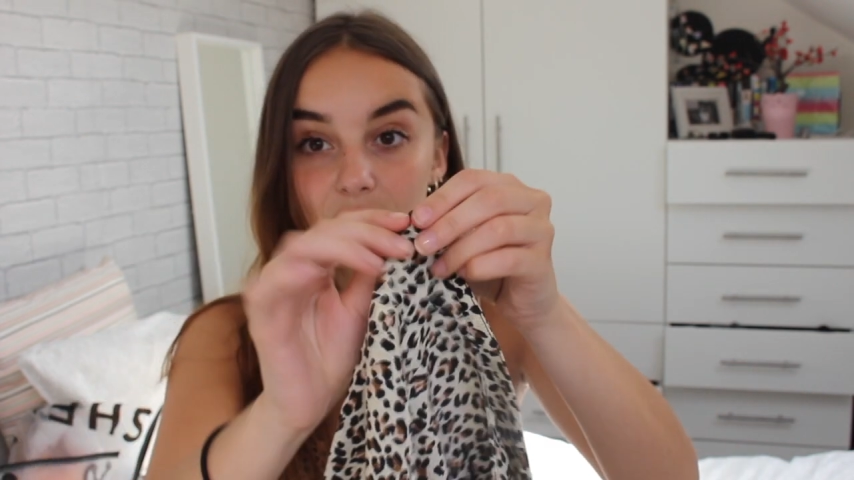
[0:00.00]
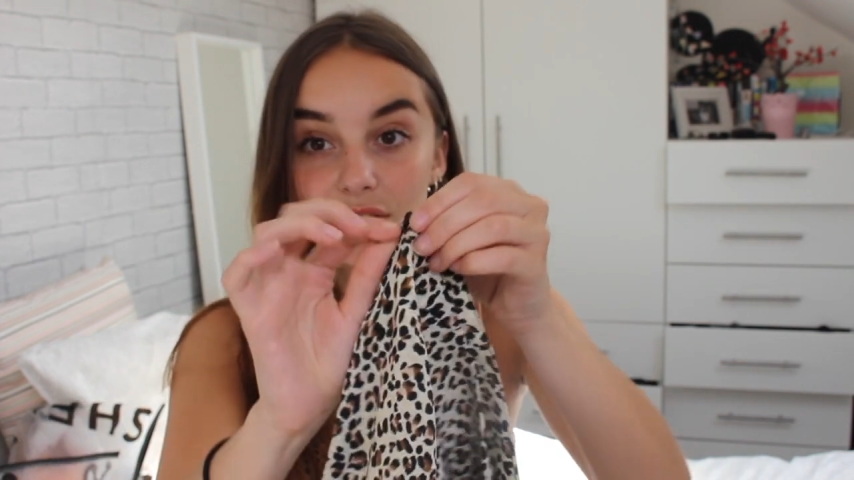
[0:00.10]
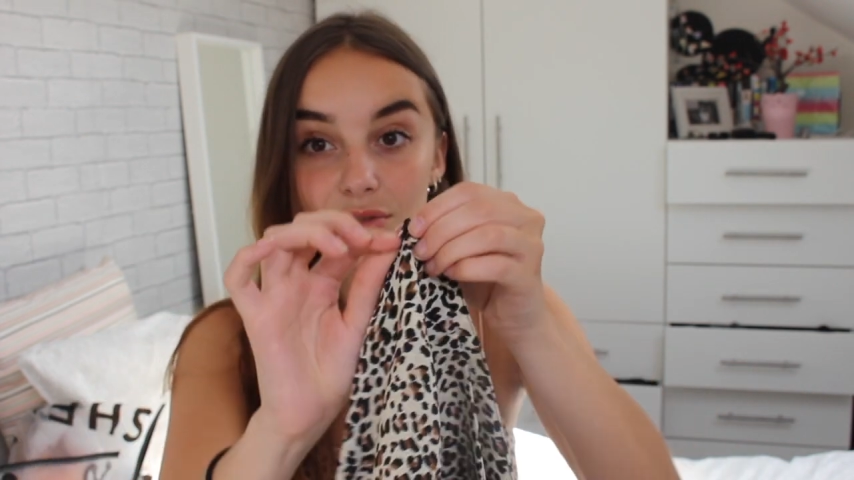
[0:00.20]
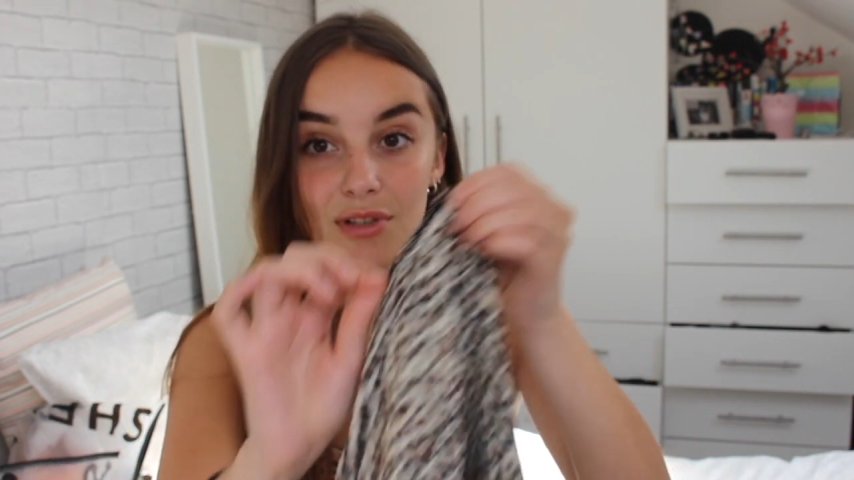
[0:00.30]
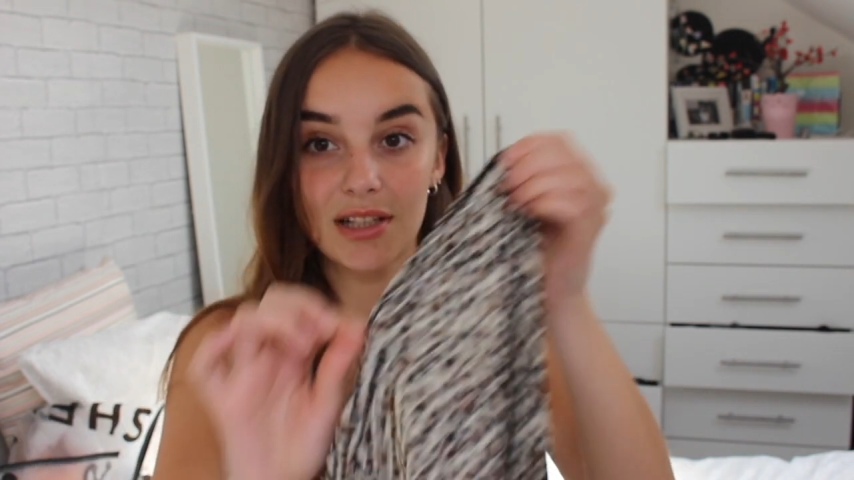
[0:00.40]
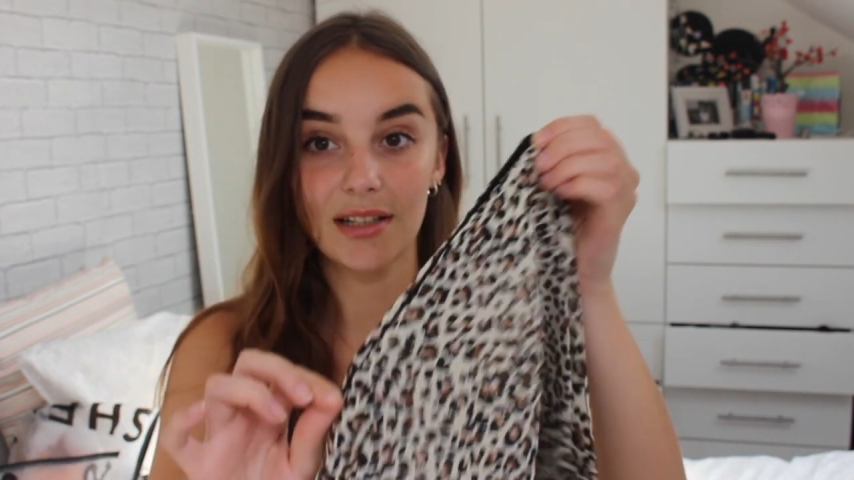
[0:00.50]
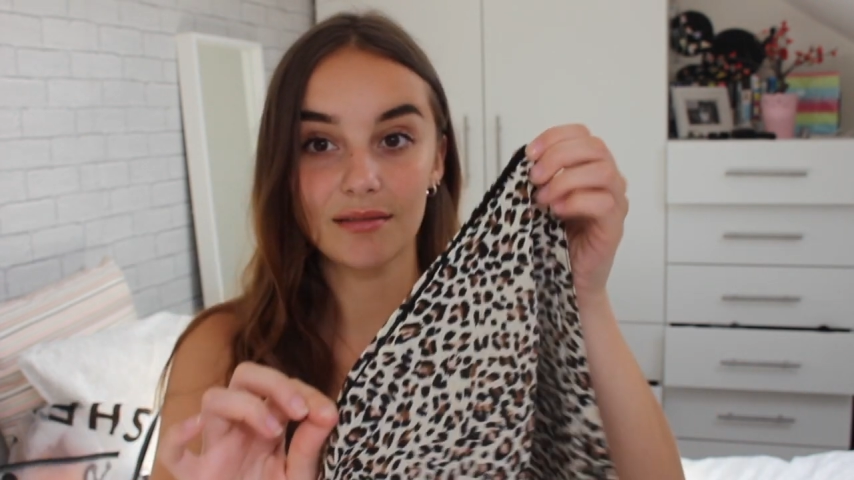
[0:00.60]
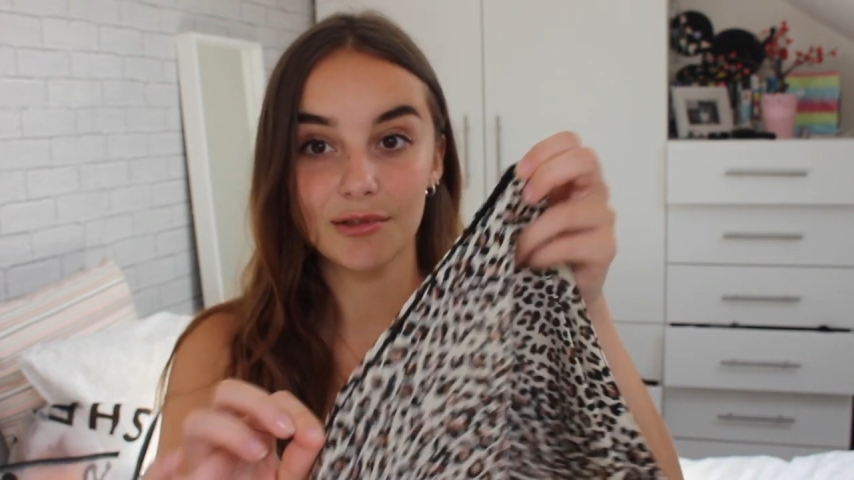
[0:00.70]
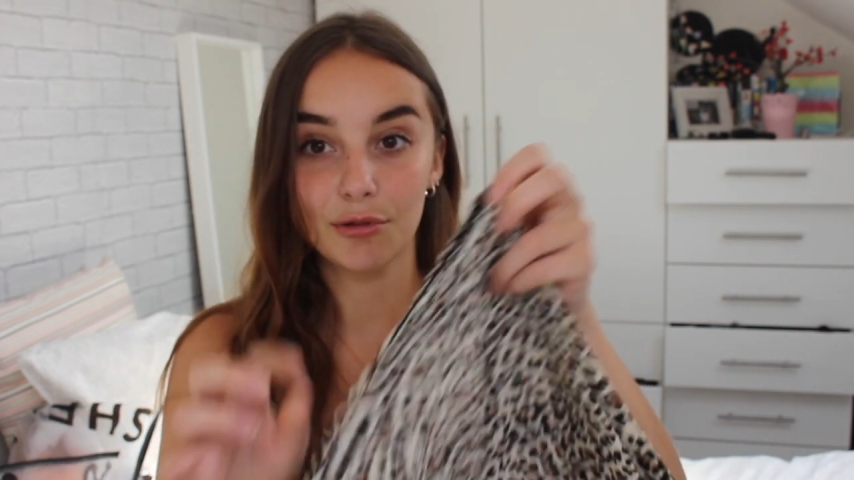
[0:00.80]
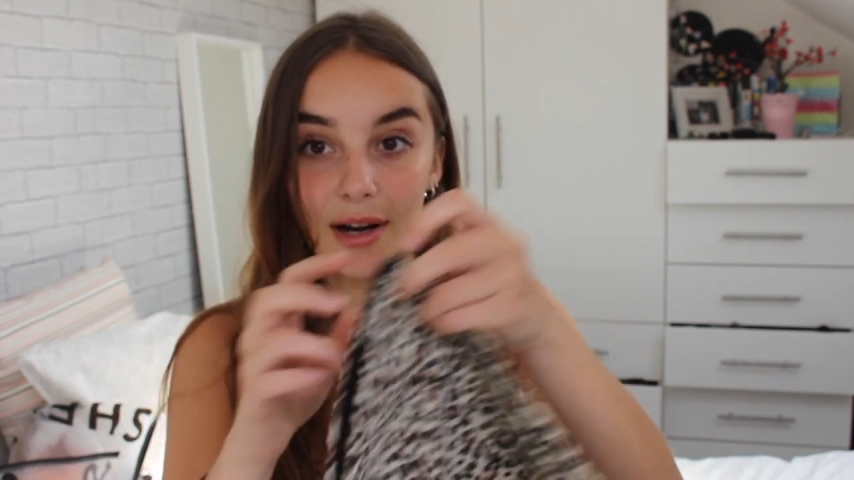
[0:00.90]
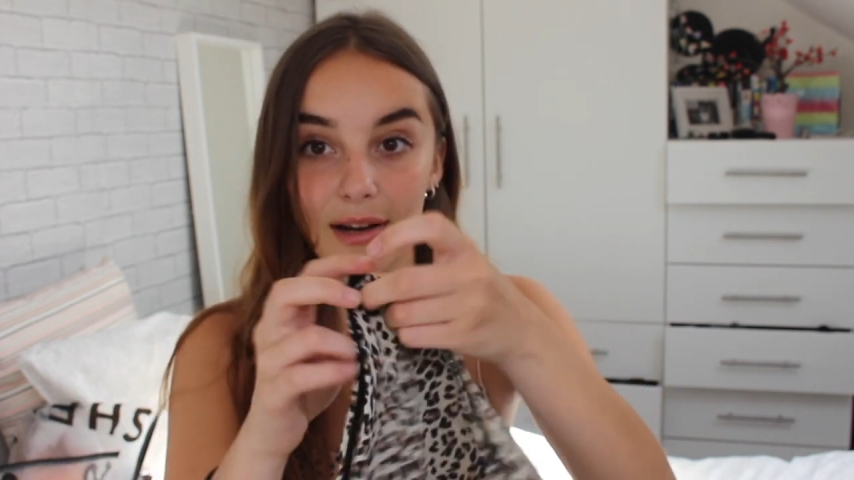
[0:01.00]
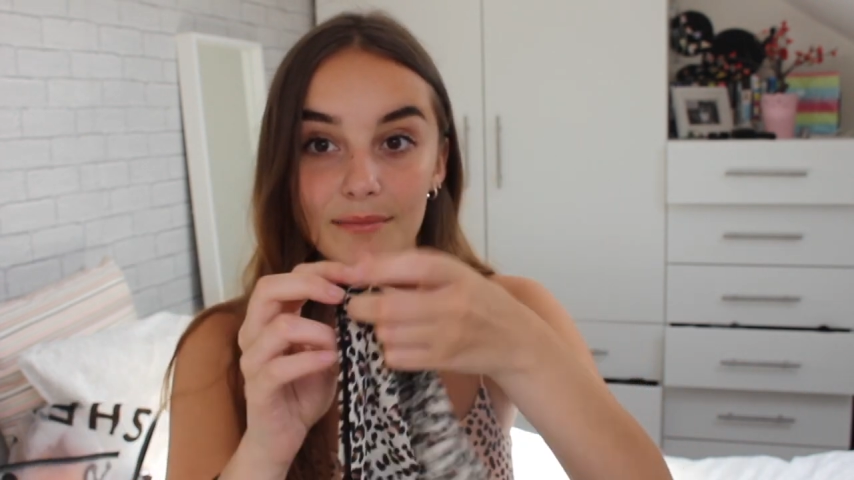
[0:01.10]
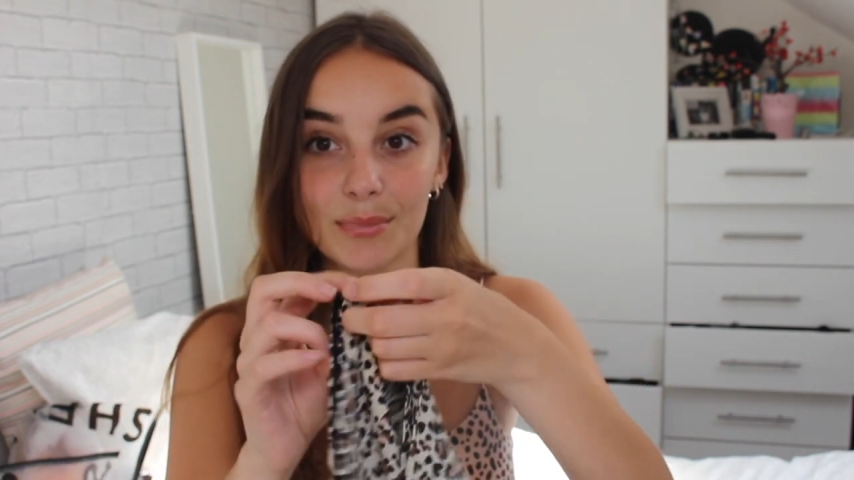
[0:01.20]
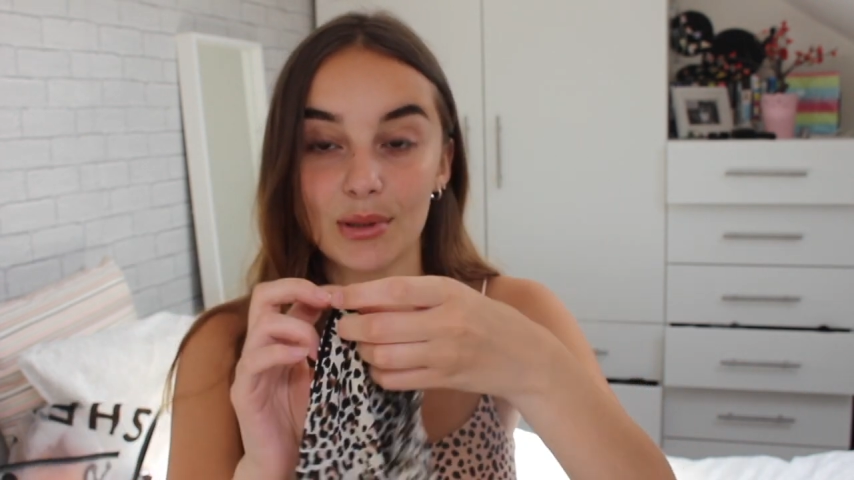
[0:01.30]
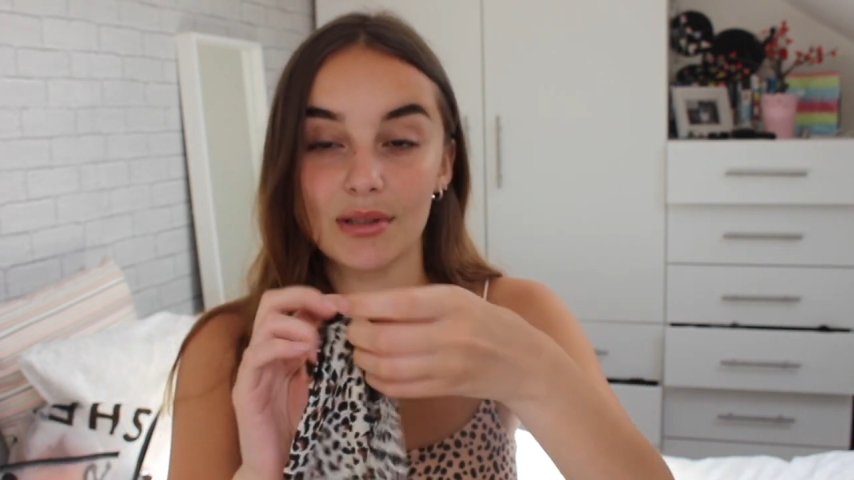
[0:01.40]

which is really great